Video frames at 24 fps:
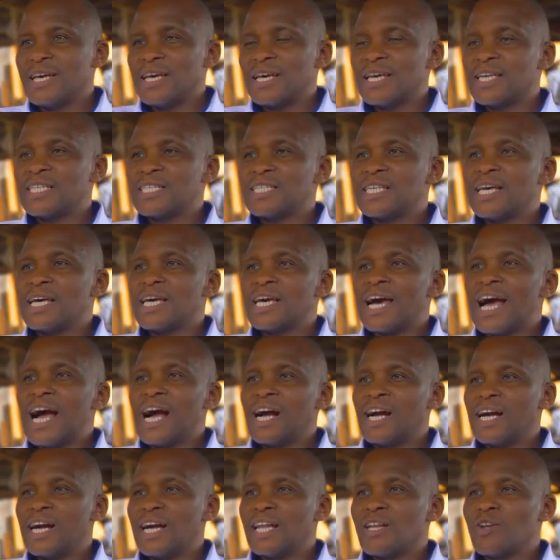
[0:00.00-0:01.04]
is uh,
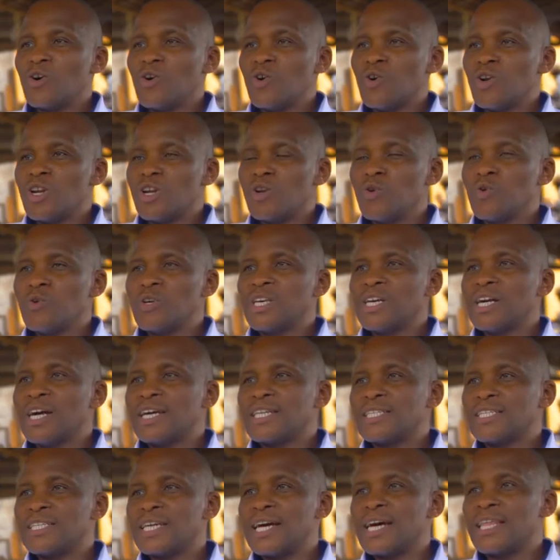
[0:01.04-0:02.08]
anchored on looking
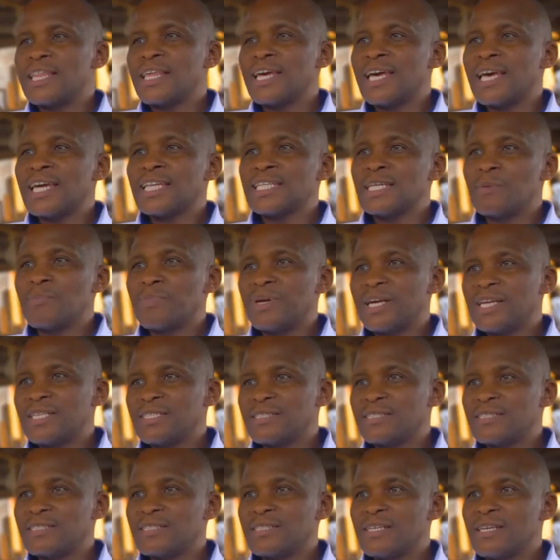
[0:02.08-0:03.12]
at uh, the enterprise,
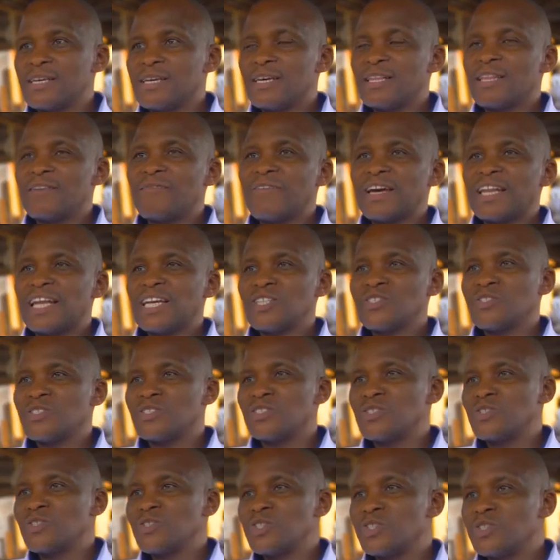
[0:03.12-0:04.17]
the financial
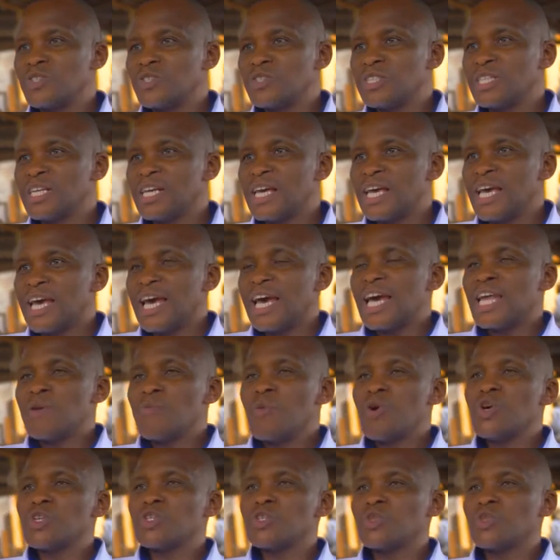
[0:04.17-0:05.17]
institution, and more